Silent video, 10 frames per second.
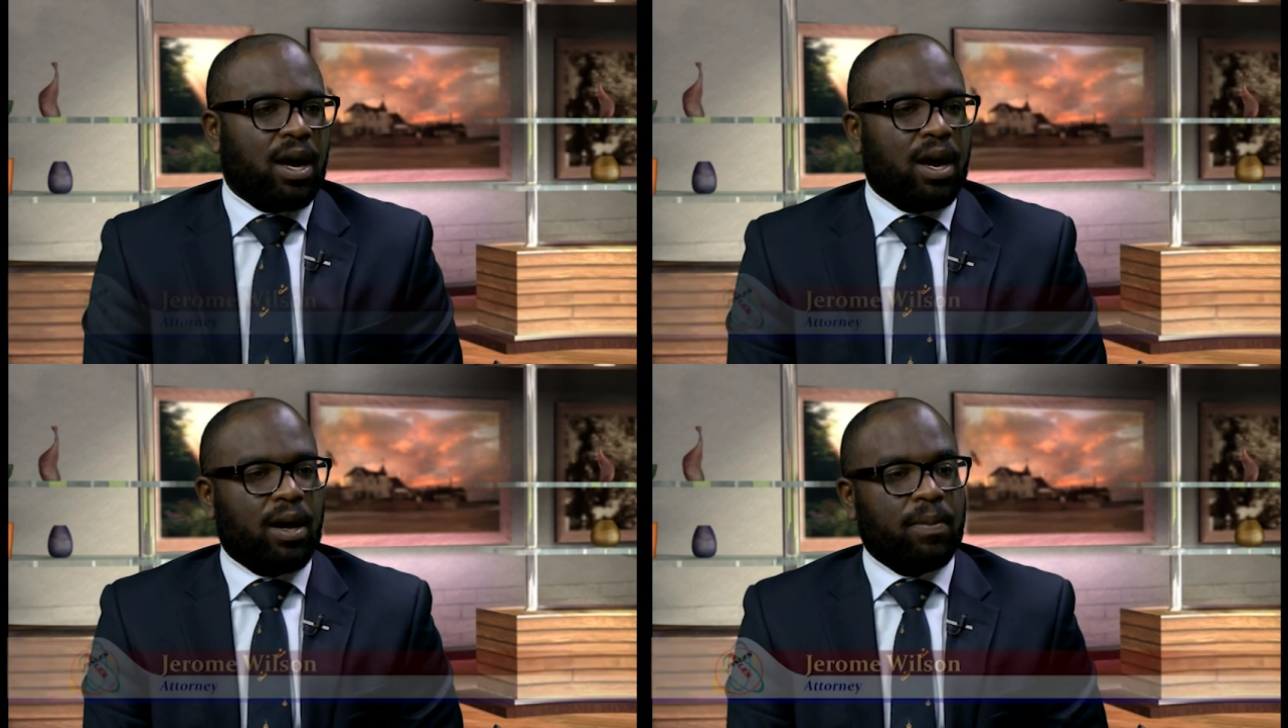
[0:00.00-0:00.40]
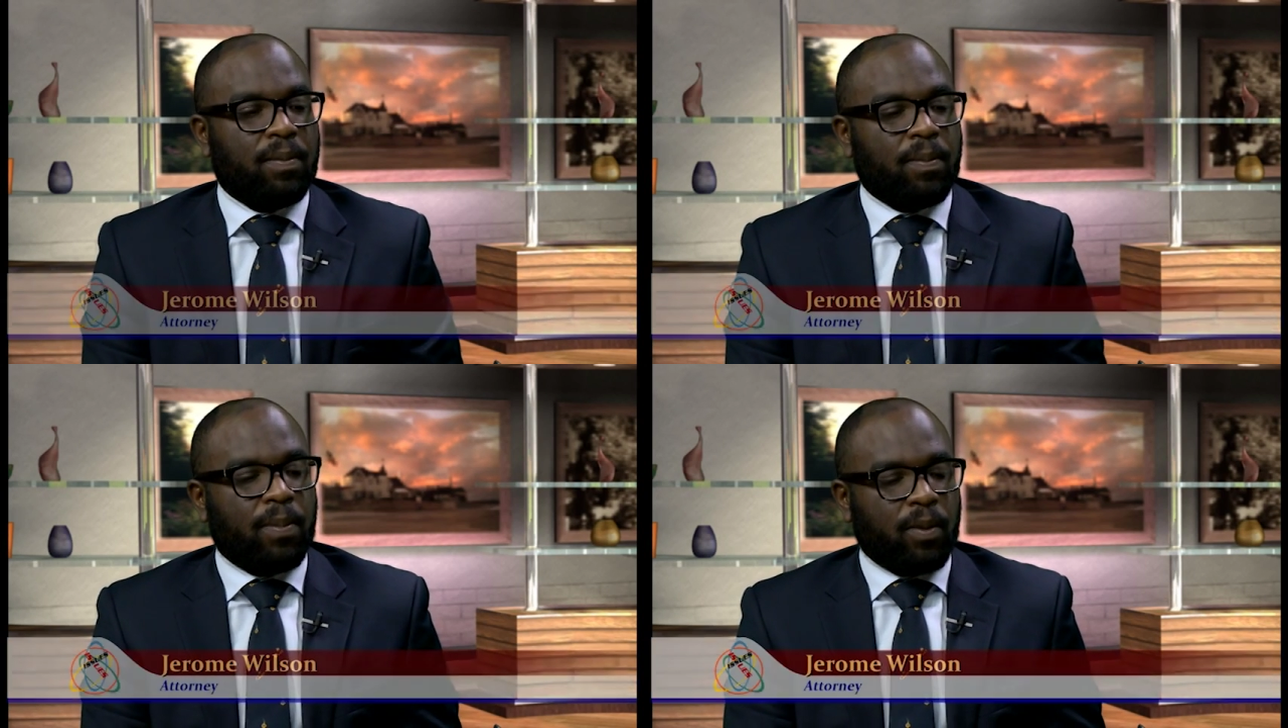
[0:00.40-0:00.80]

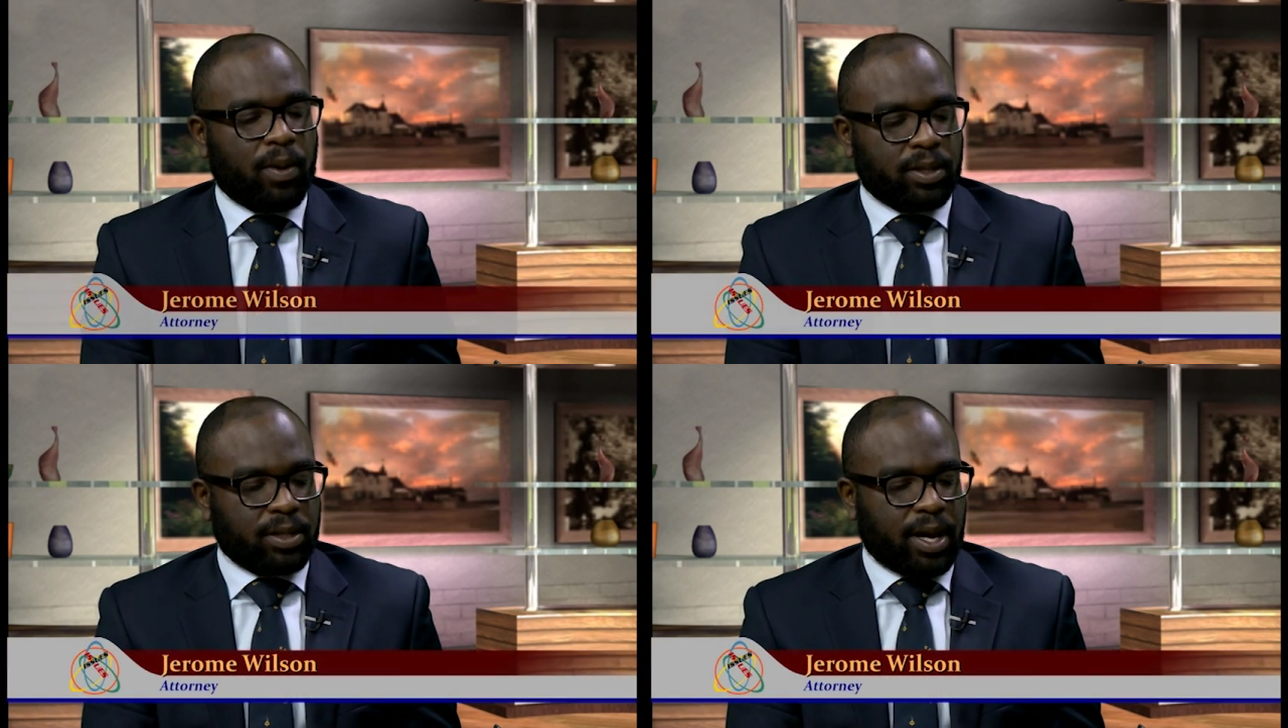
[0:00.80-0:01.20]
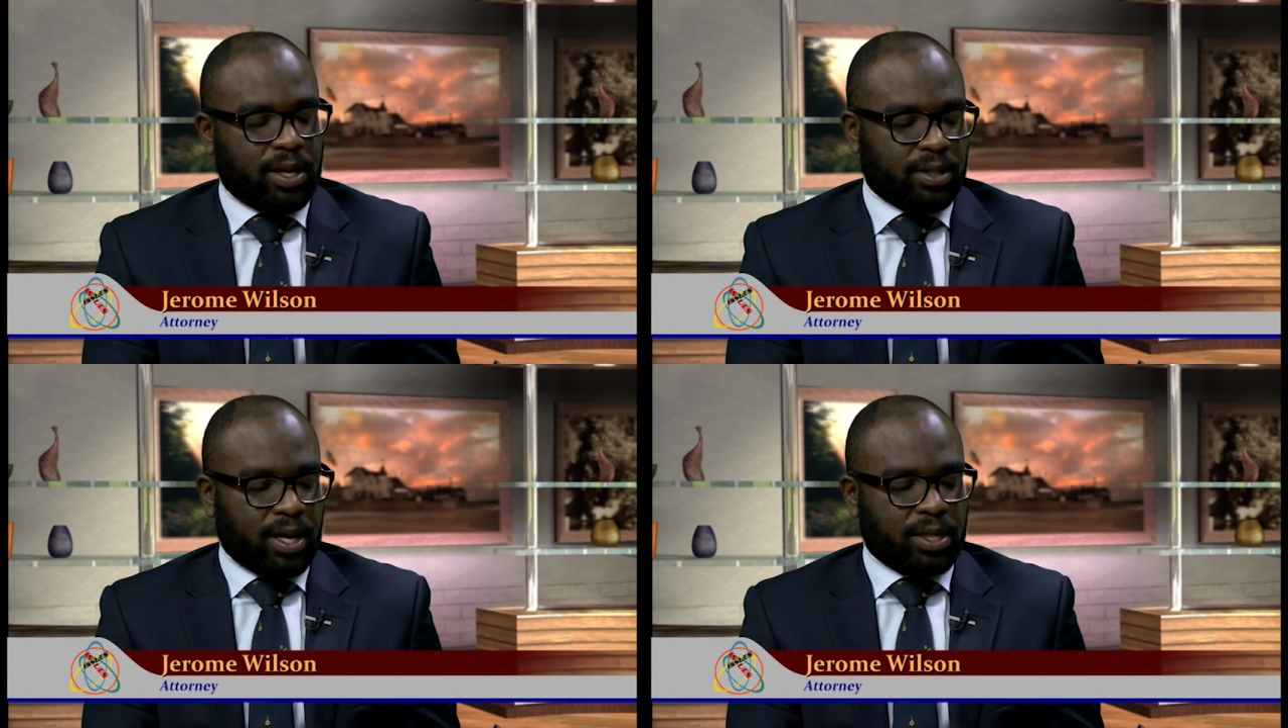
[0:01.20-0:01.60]

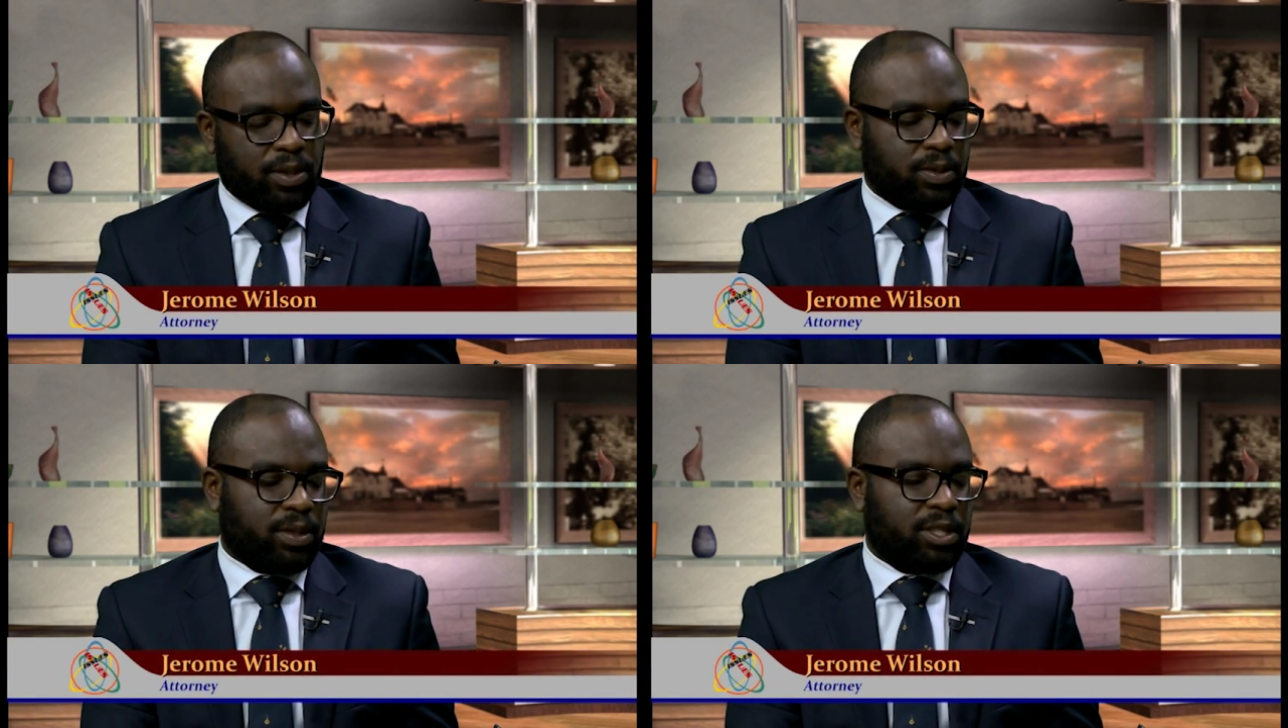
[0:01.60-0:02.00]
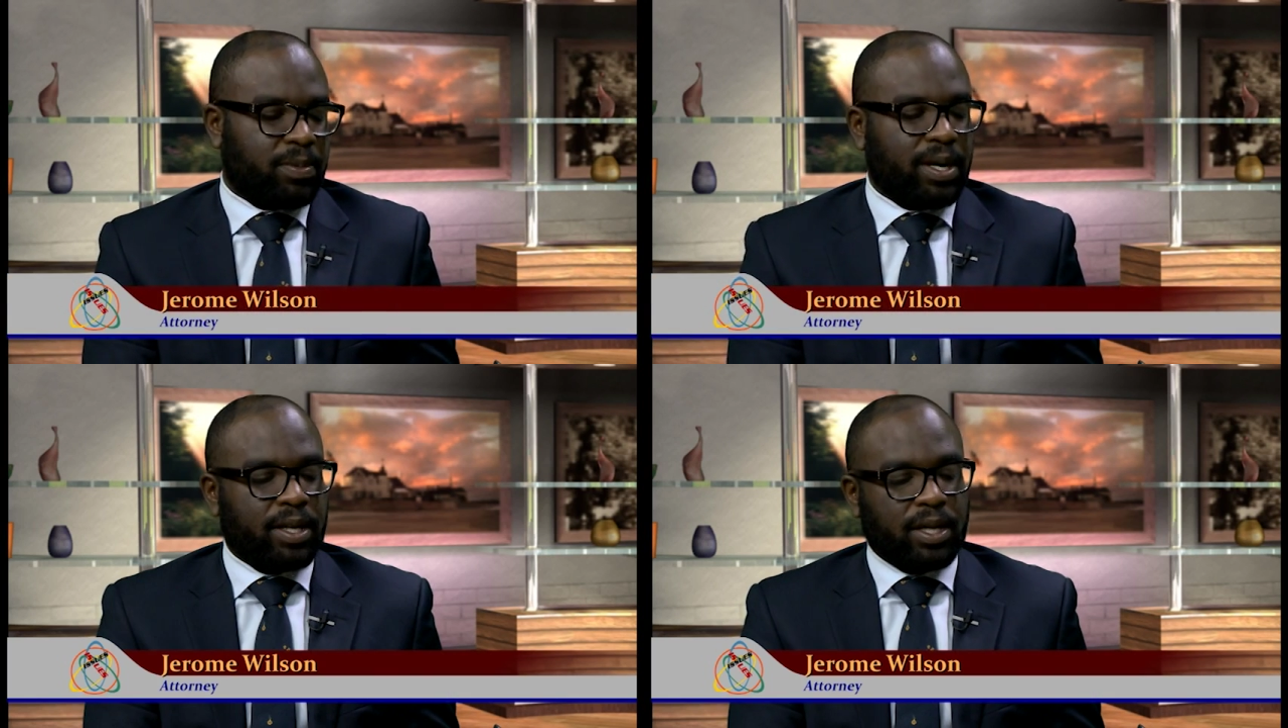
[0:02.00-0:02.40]
But as I was
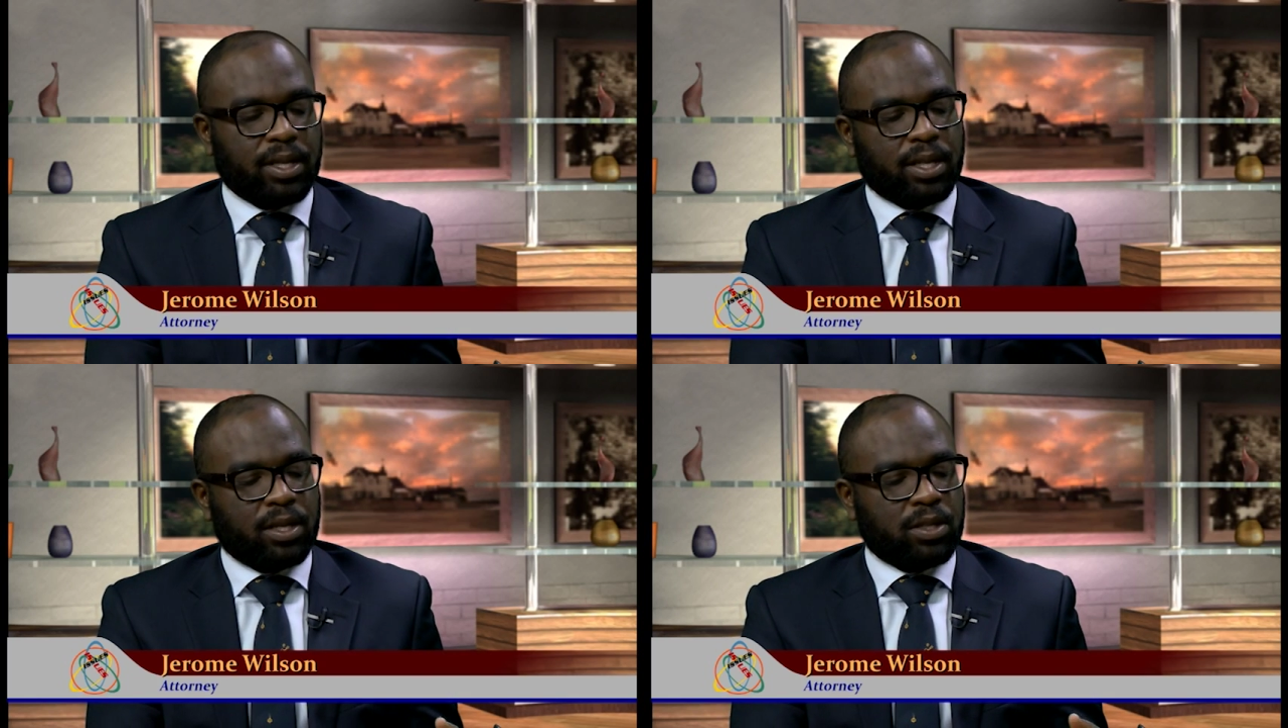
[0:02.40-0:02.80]
explaining,